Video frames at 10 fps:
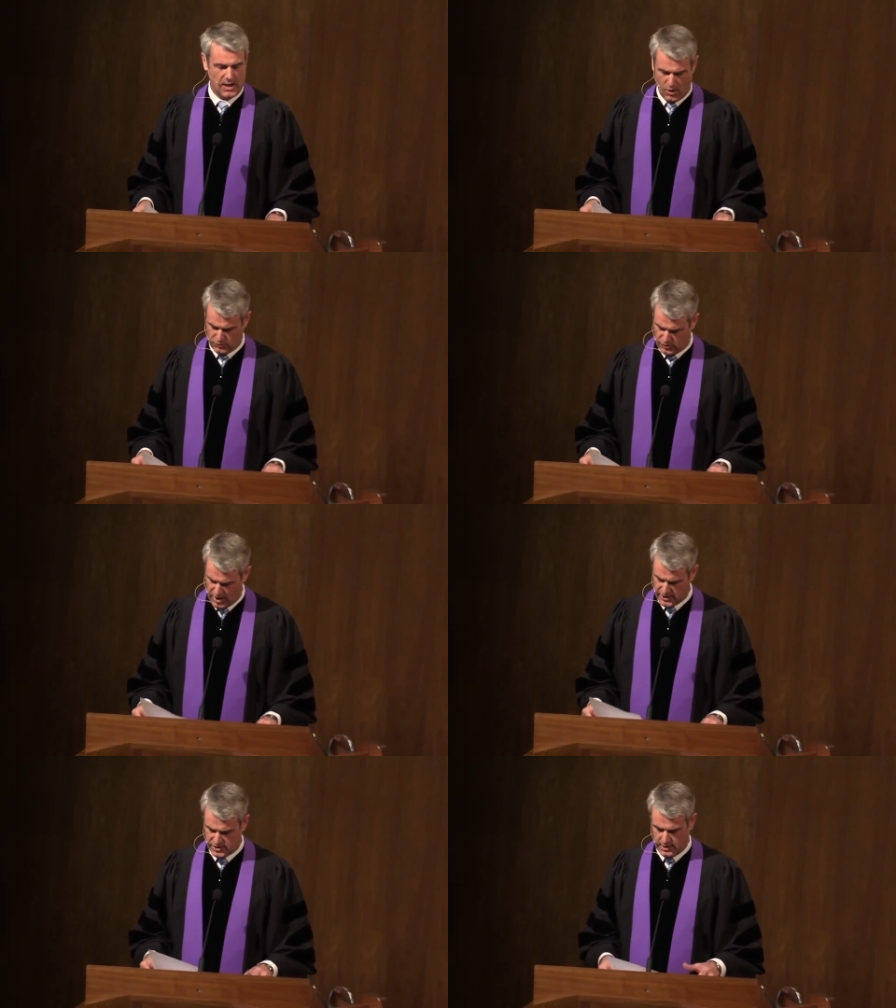on
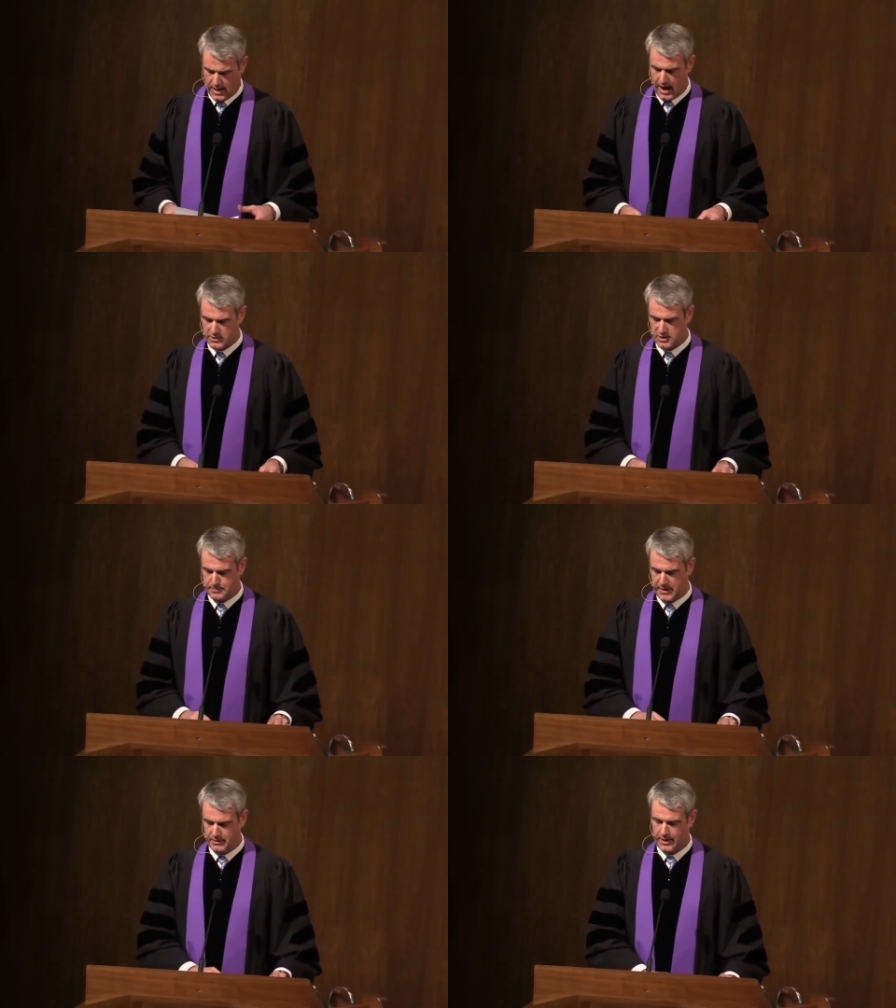crushing our
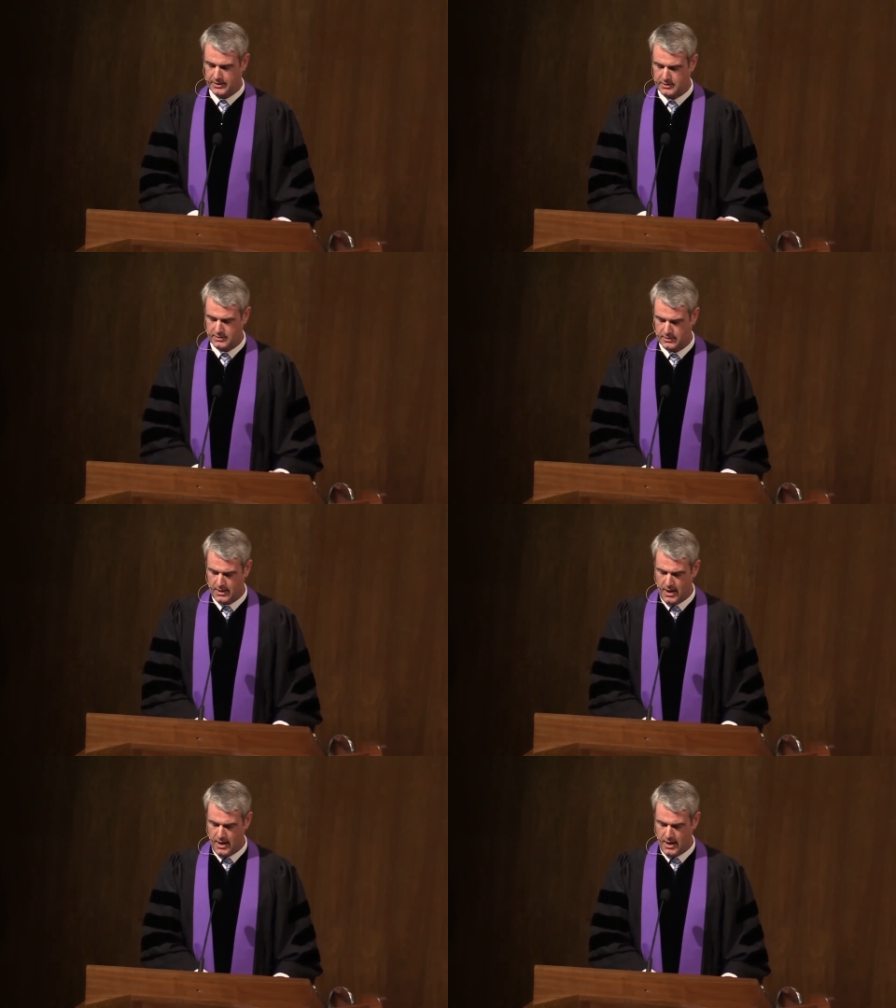spirits,